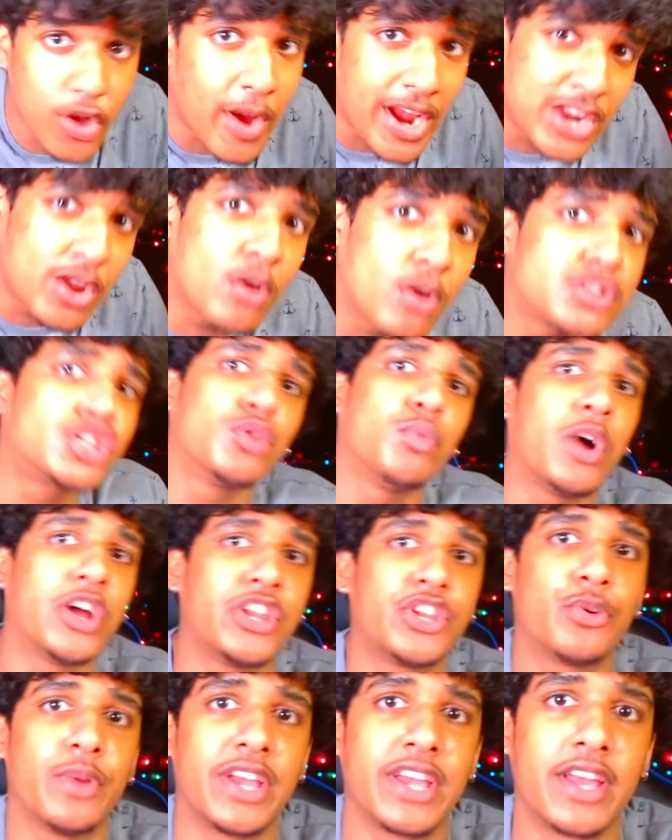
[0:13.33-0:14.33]
I know what you're
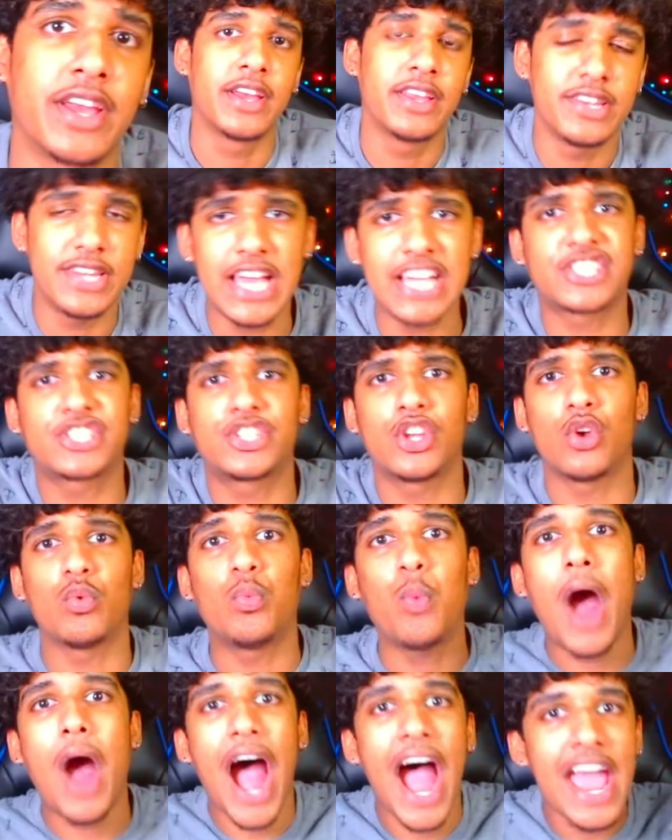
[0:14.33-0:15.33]
wondering.
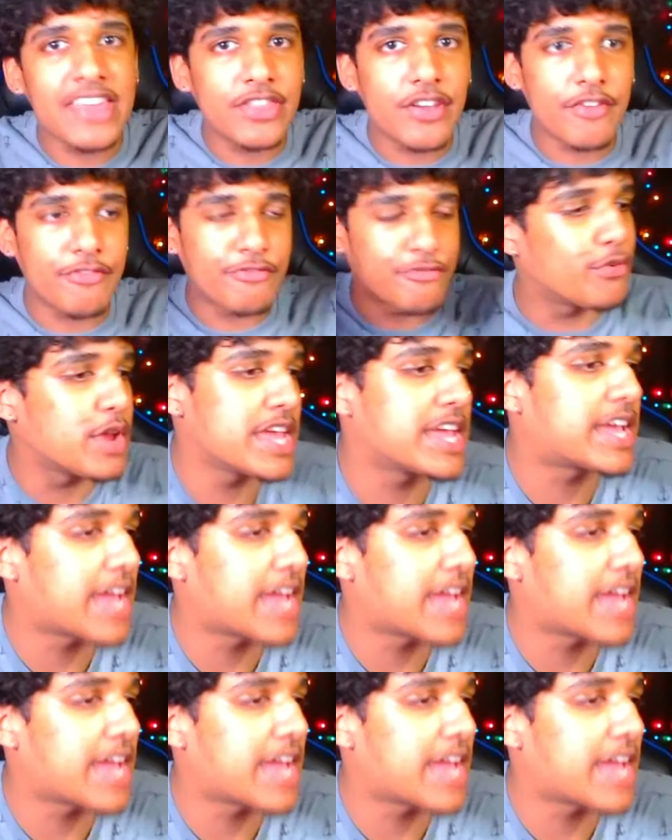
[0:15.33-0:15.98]
Nxter, why the freak